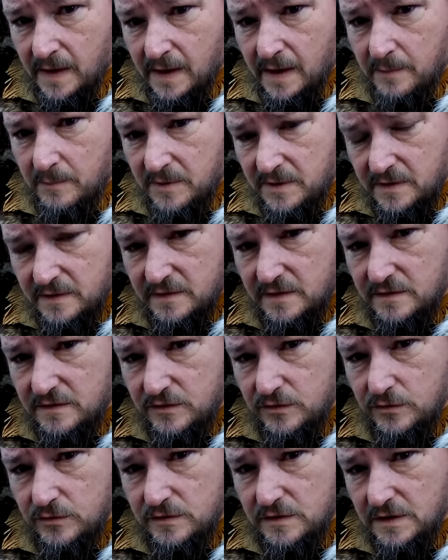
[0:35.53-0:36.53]
and because it's
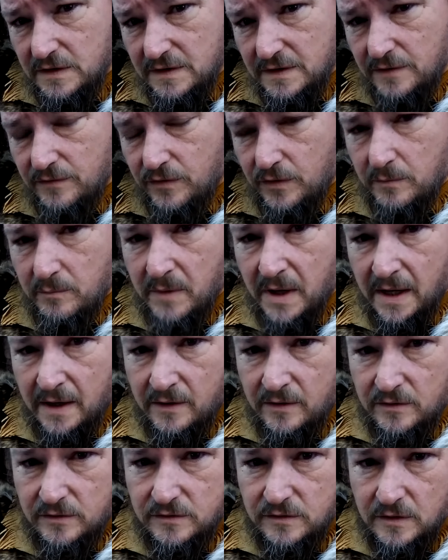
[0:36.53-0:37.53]
used in different
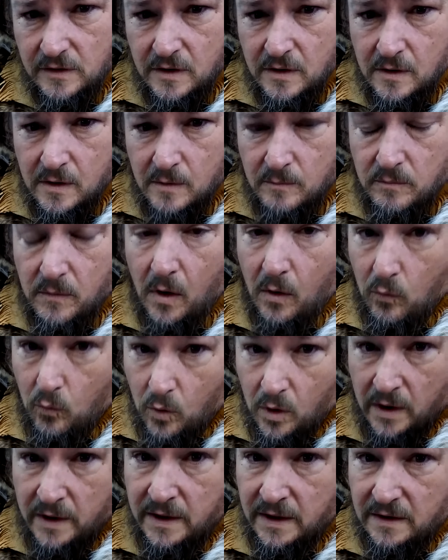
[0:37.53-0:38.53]
manners.
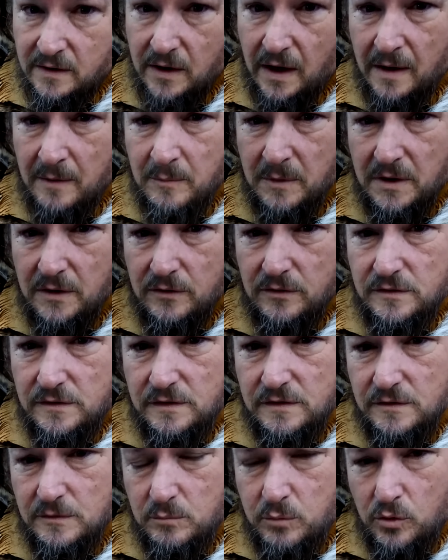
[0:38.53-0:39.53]
One, it can be
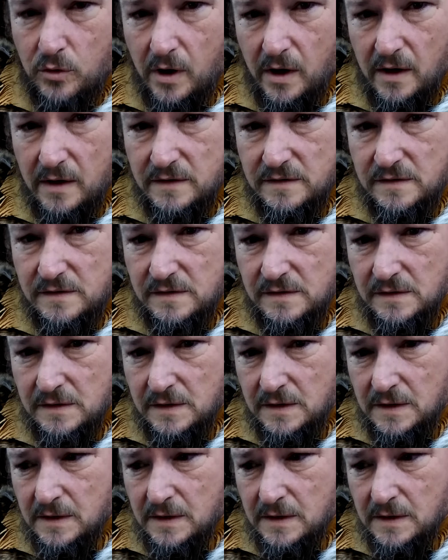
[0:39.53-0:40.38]
used as a press.